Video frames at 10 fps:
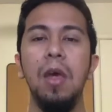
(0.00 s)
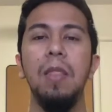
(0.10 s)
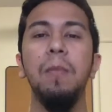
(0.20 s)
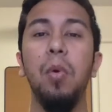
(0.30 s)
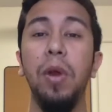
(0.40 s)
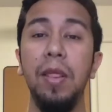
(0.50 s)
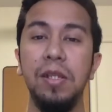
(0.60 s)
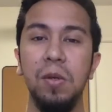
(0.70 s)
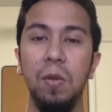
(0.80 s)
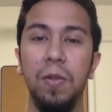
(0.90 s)
The point of
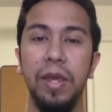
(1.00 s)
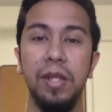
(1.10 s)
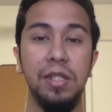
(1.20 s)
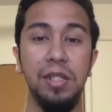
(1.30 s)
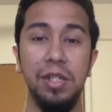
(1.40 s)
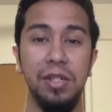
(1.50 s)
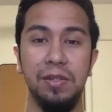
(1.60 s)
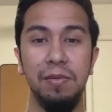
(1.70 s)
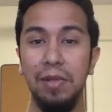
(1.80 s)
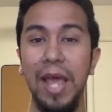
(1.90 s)
this whole thing is to just
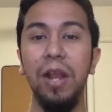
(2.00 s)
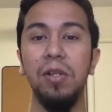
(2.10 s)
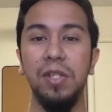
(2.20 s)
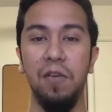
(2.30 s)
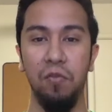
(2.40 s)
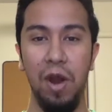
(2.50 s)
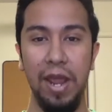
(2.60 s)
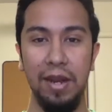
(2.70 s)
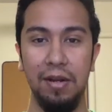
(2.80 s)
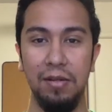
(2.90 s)
let yourself
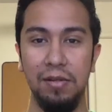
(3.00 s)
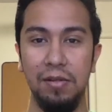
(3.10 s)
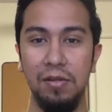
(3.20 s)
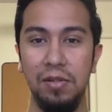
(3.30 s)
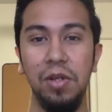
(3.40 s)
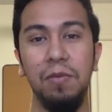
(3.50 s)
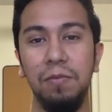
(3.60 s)
write. So